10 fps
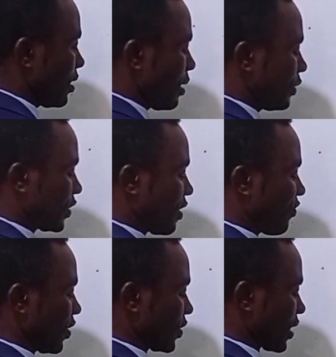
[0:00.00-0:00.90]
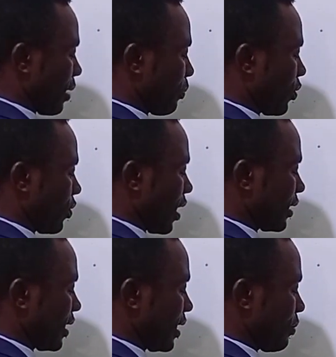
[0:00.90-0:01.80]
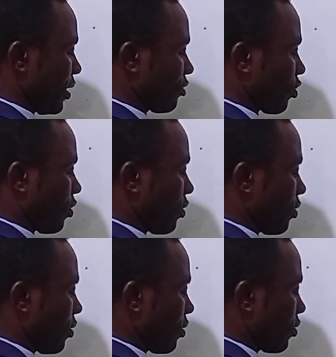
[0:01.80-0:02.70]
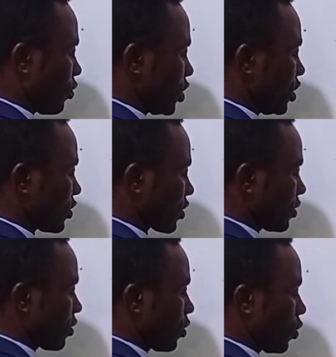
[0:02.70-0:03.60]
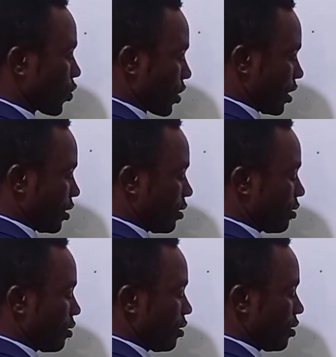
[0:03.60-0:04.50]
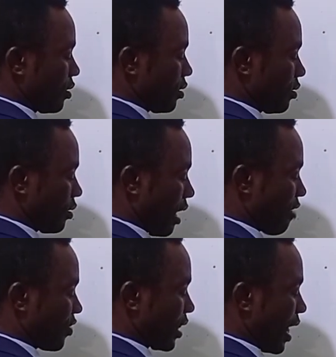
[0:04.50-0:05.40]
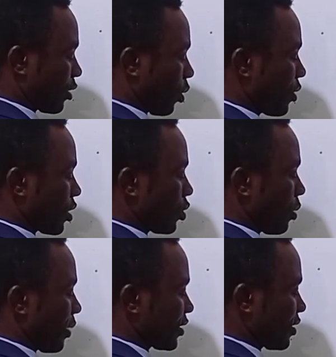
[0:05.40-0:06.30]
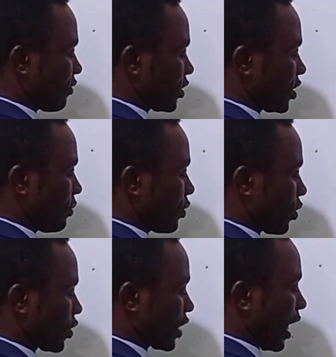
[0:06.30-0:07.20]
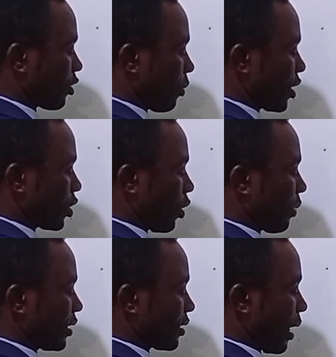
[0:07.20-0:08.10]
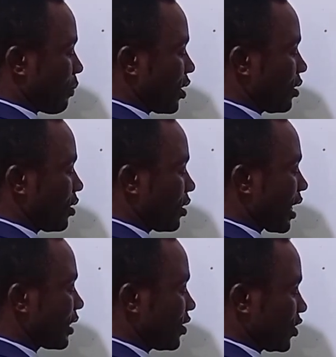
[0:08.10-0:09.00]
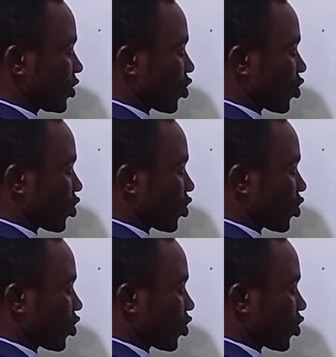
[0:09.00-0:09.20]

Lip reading: Let me say, for example, an element which is chlorine having atomic number 17, because atomic number determine that this